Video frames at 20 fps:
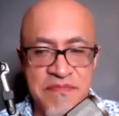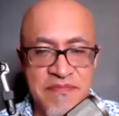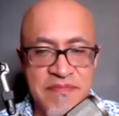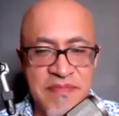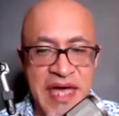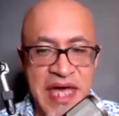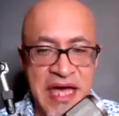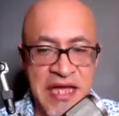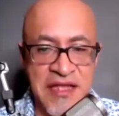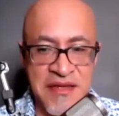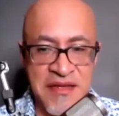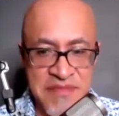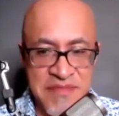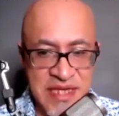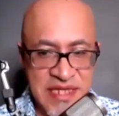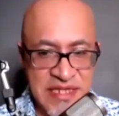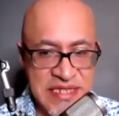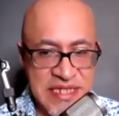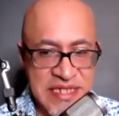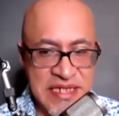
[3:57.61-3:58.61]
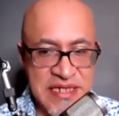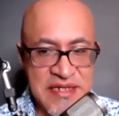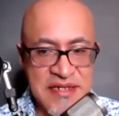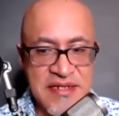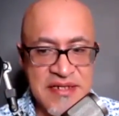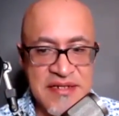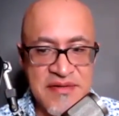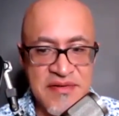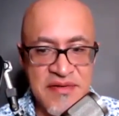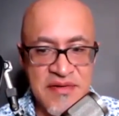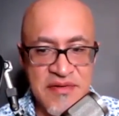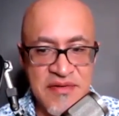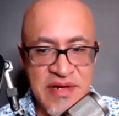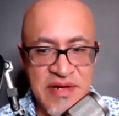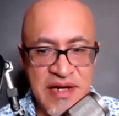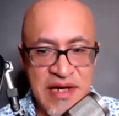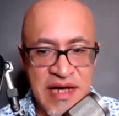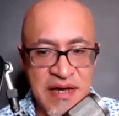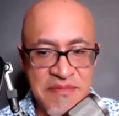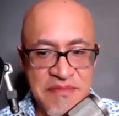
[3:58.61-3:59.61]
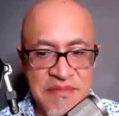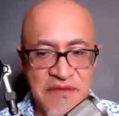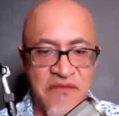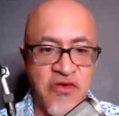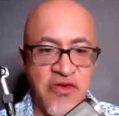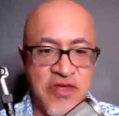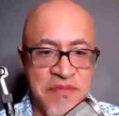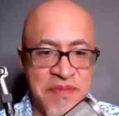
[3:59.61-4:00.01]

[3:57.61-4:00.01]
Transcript: hella busy before the